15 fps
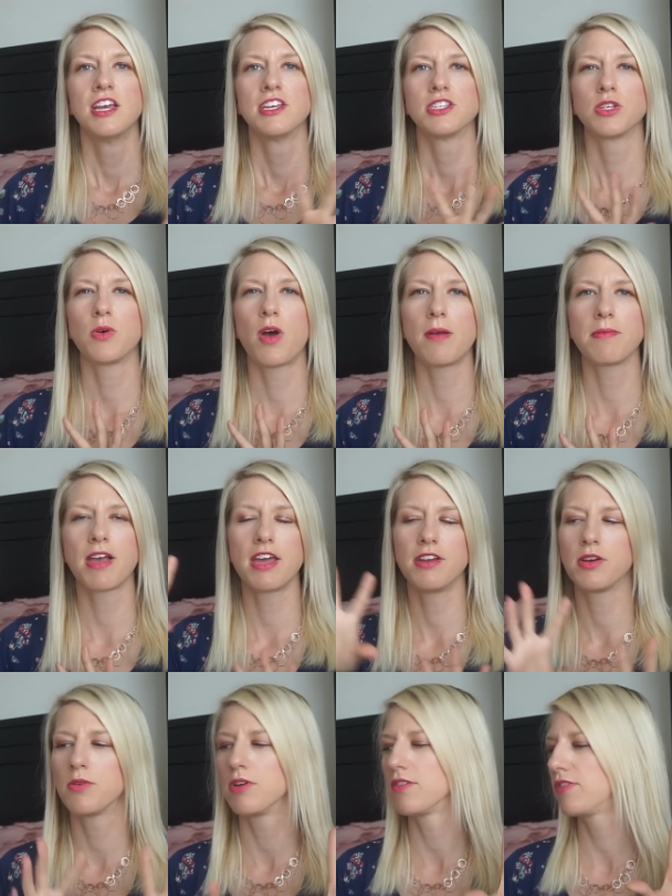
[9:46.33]
So I'm kind
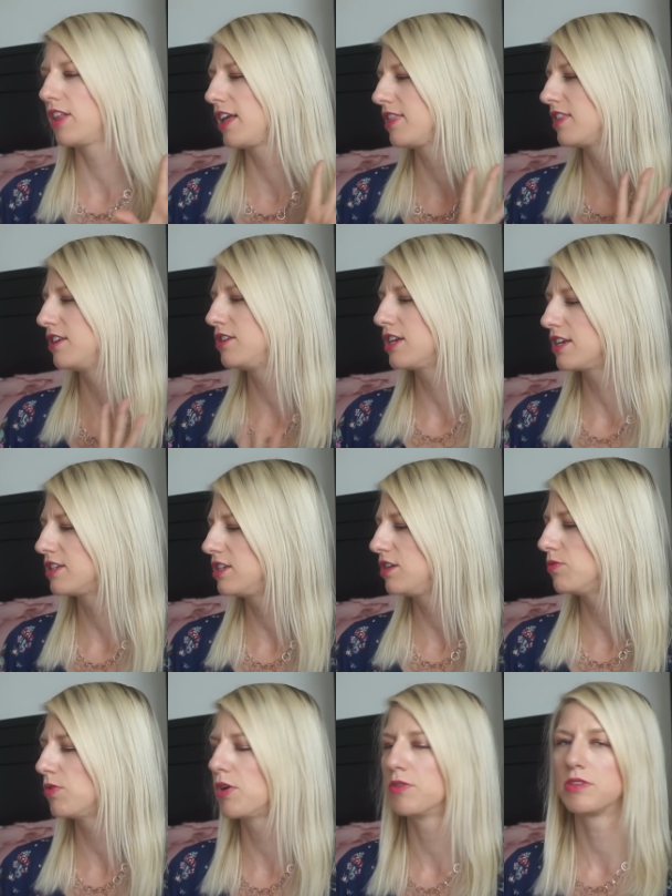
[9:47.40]
of going for like the dusty
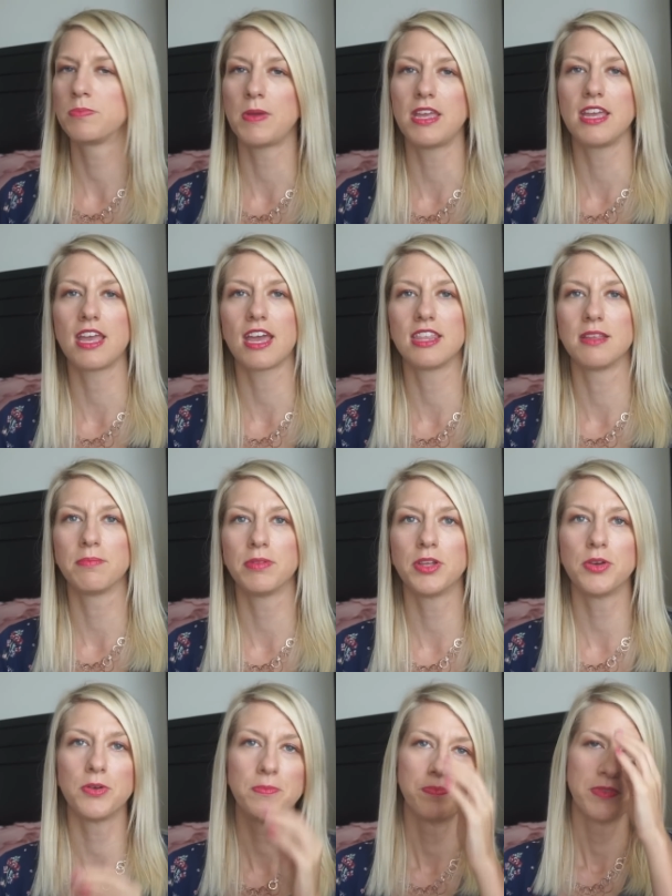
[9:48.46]
rose pink and the
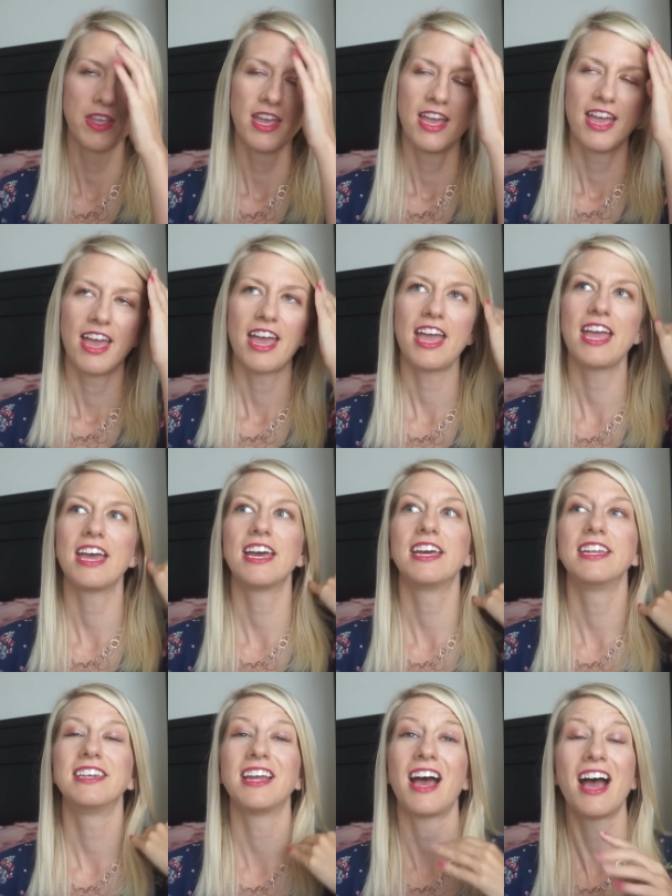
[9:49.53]
blue.
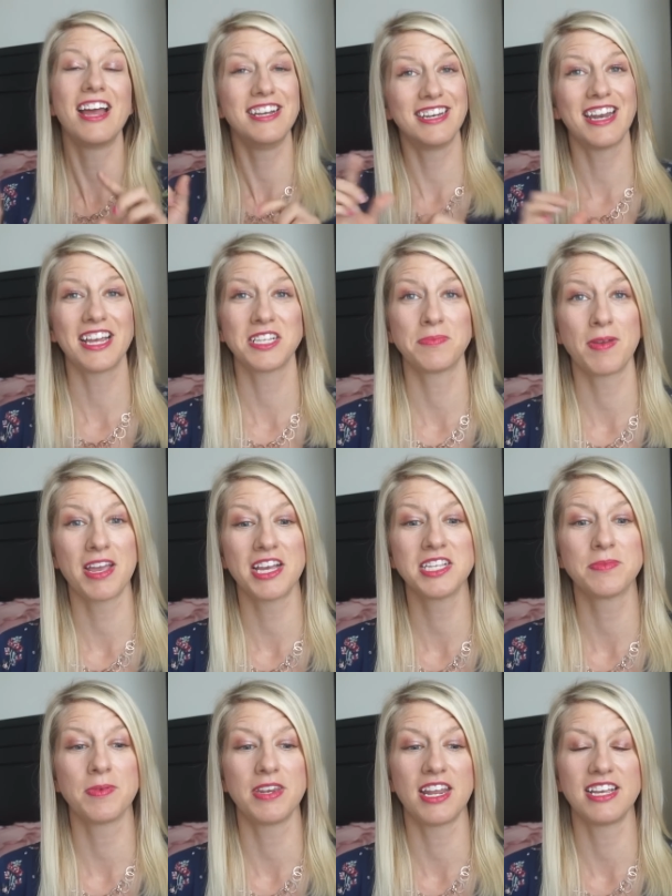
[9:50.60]
And I did ask my
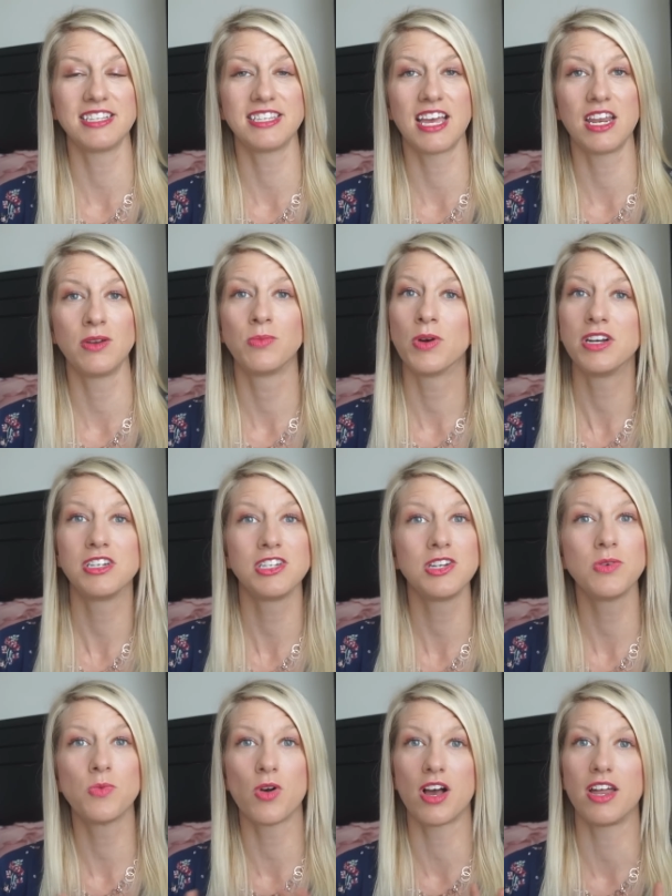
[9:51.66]
husband, I said, what do
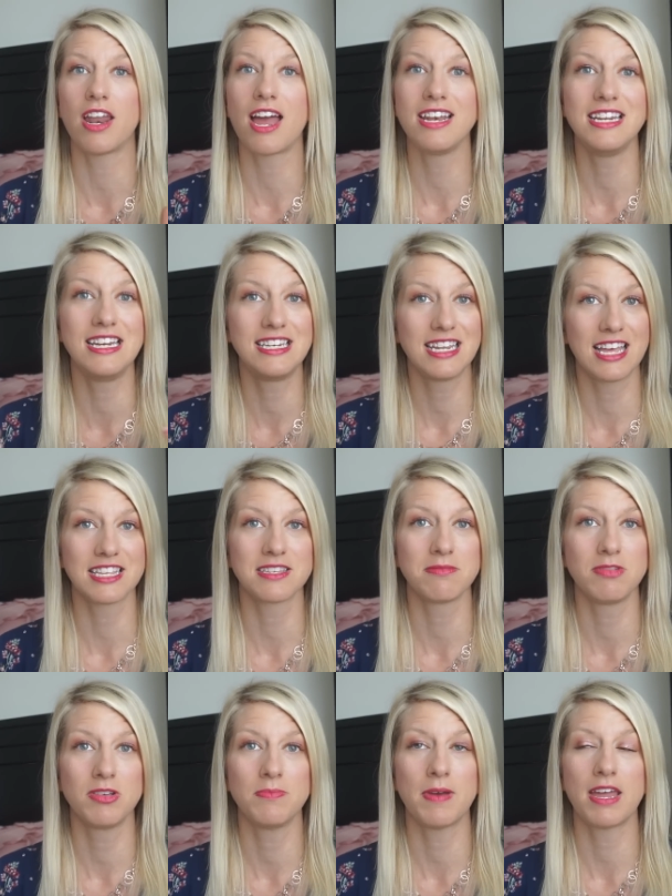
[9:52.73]
you want? I need to get
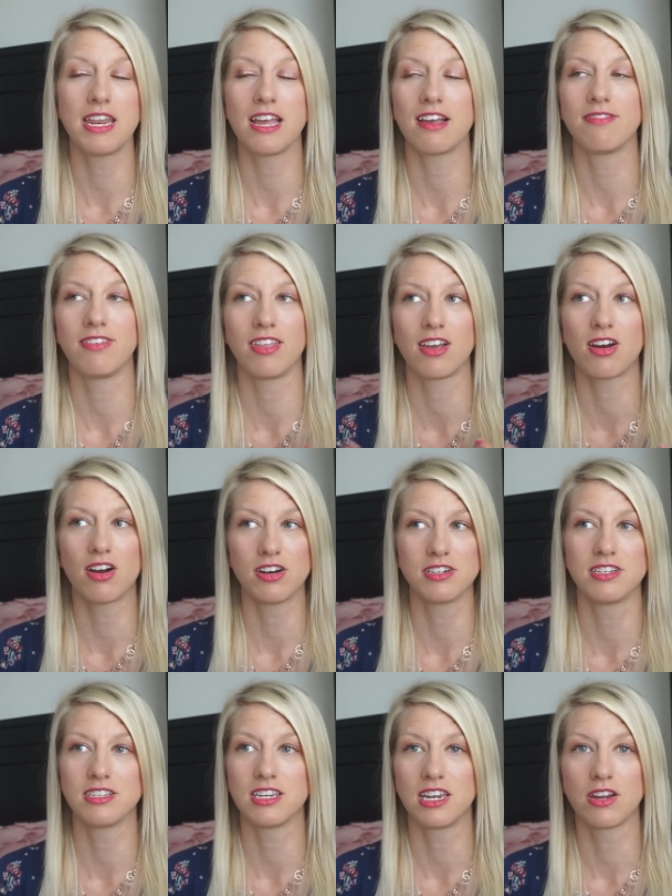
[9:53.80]
some new bedding. I feel like
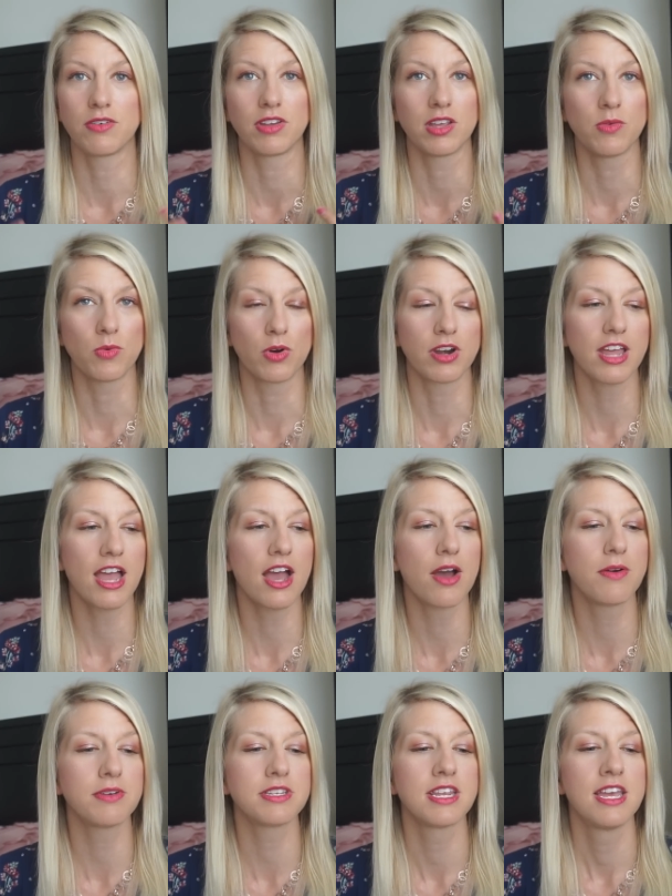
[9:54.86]
ours is getting really worn
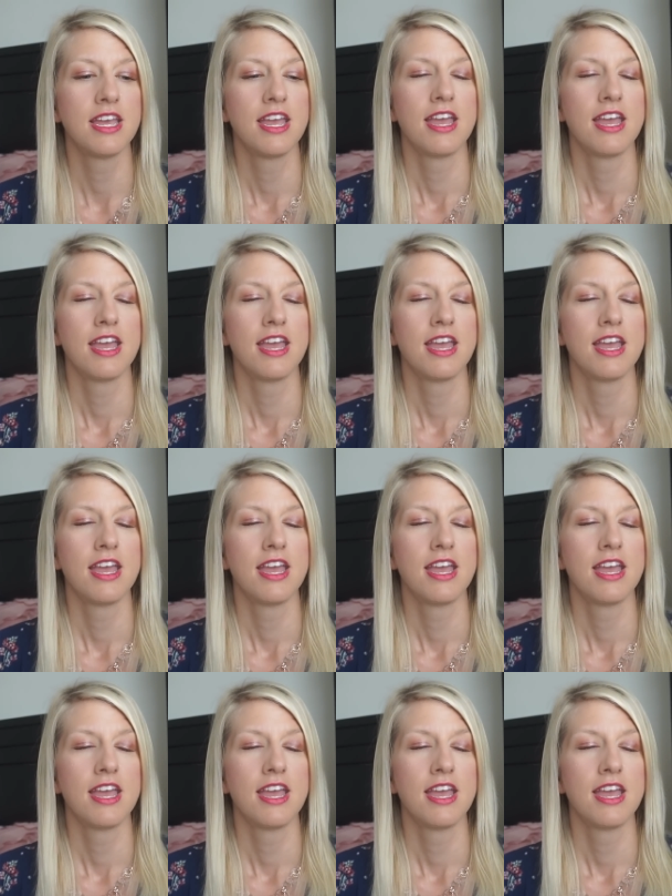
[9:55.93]
out.